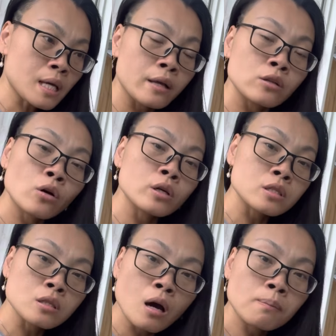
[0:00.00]
I know
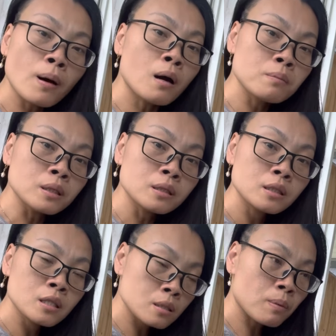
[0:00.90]
it's not about me.
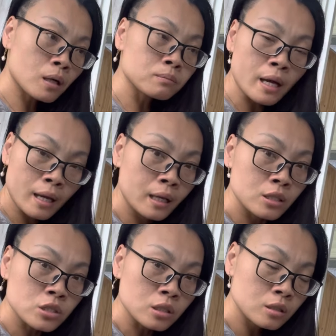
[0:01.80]
It's about my
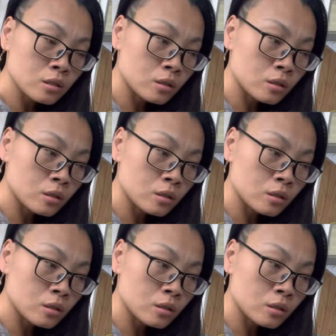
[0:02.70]
energy.